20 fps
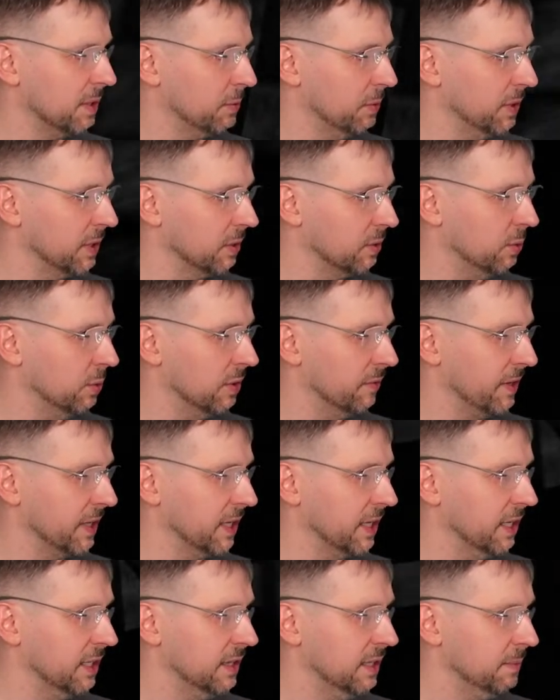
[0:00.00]
are really cool if I
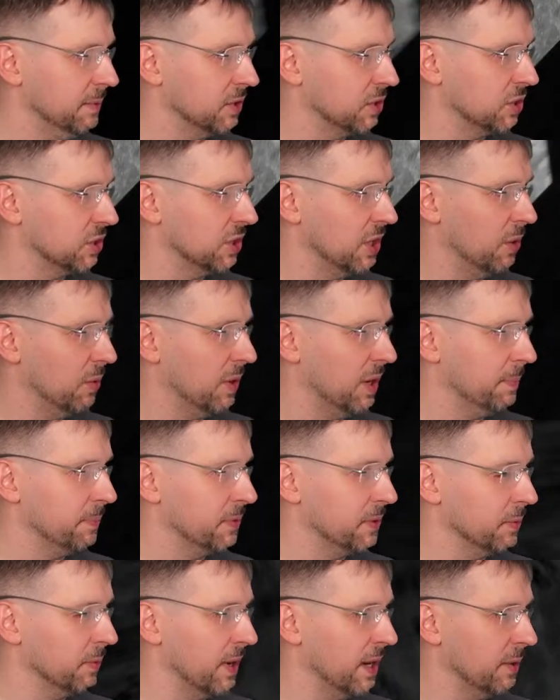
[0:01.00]
could get them to show up
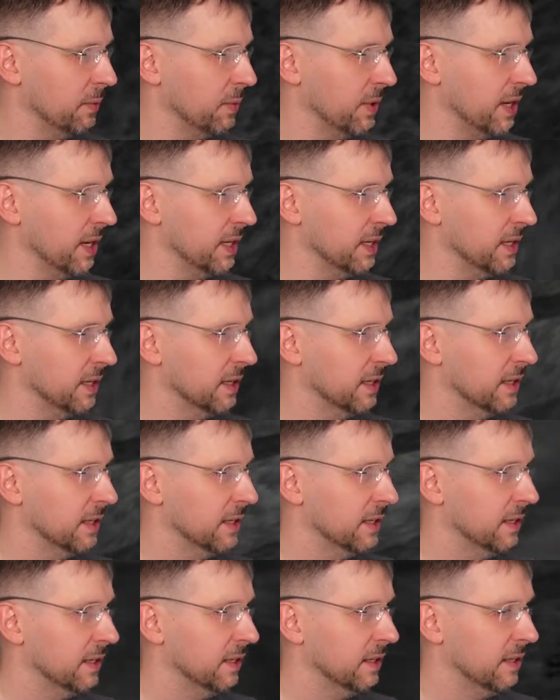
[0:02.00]
the right way.
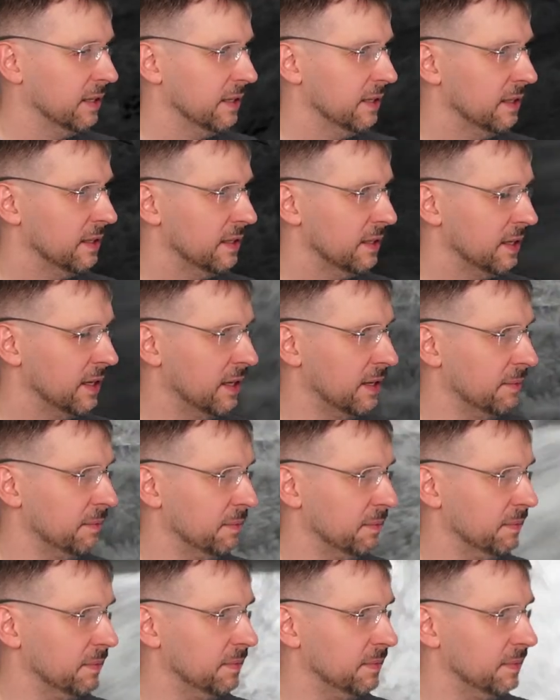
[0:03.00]

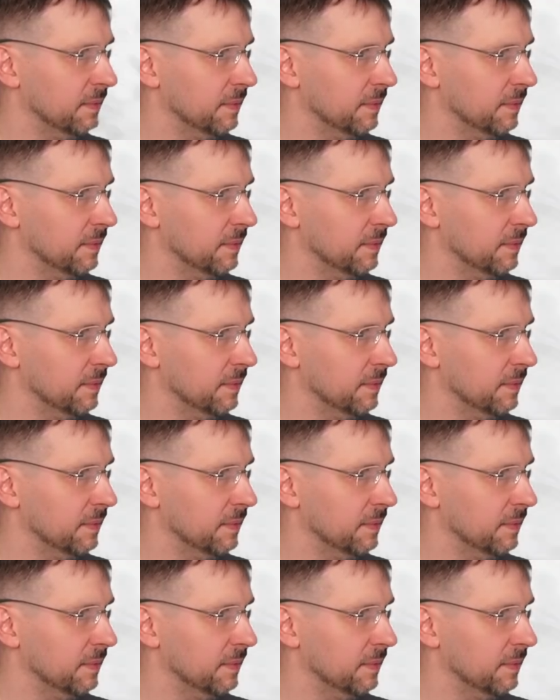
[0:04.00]
Um,